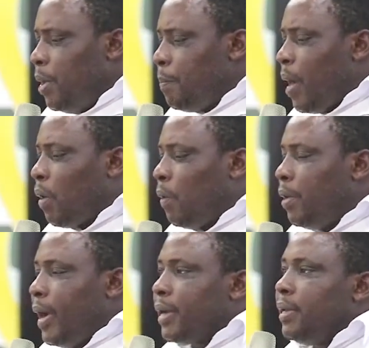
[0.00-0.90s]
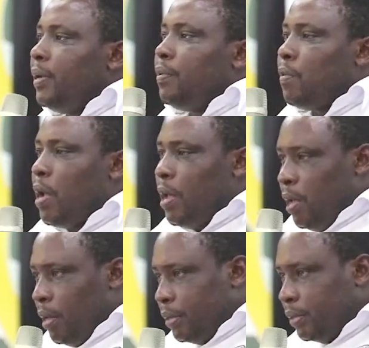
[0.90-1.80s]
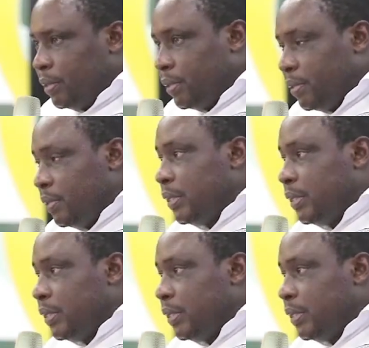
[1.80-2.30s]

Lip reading: People are conducting trainings.